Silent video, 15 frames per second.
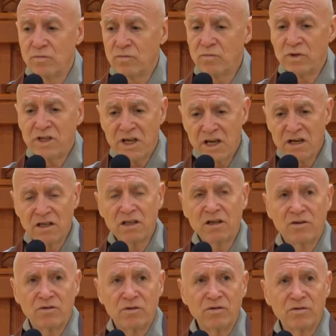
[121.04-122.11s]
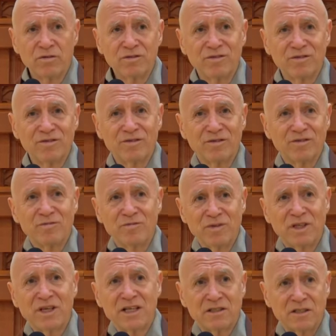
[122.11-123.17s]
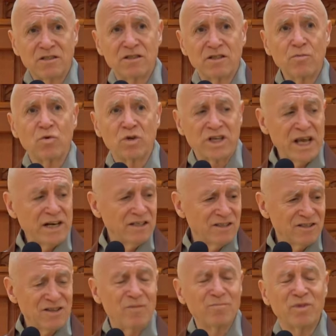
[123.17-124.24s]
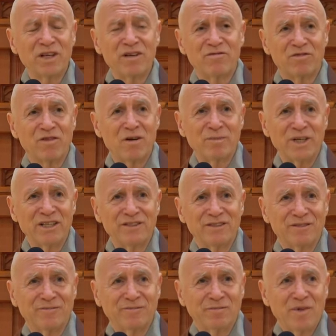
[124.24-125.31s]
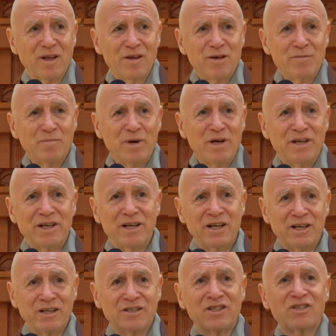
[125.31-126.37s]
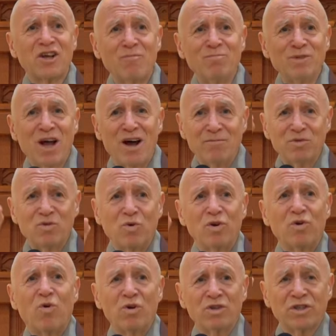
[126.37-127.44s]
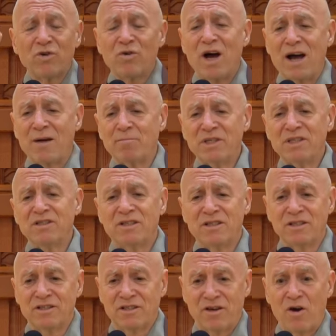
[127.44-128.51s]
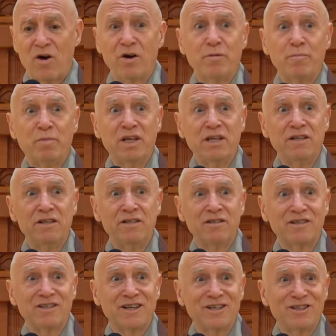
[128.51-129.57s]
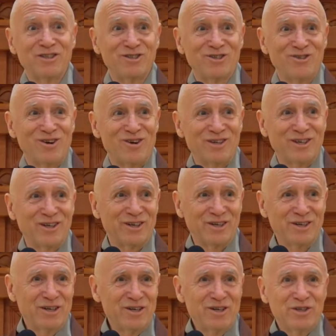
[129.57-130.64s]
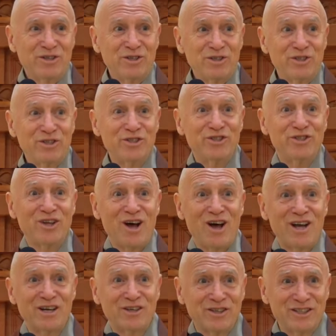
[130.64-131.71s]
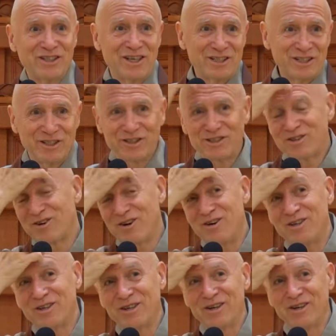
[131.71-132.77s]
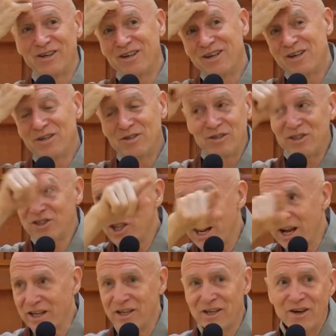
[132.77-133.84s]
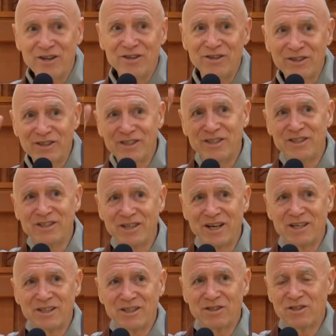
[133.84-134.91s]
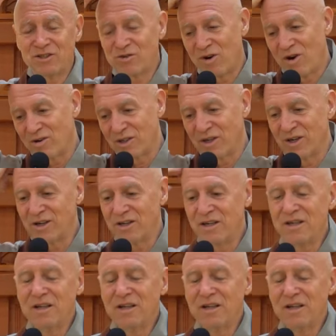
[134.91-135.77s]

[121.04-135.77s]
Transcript: we get a little, we're getting something from it. But it sometimes what also happens is our opinions getting stronger, or your desires getting stronger, or checking others is getting stronger.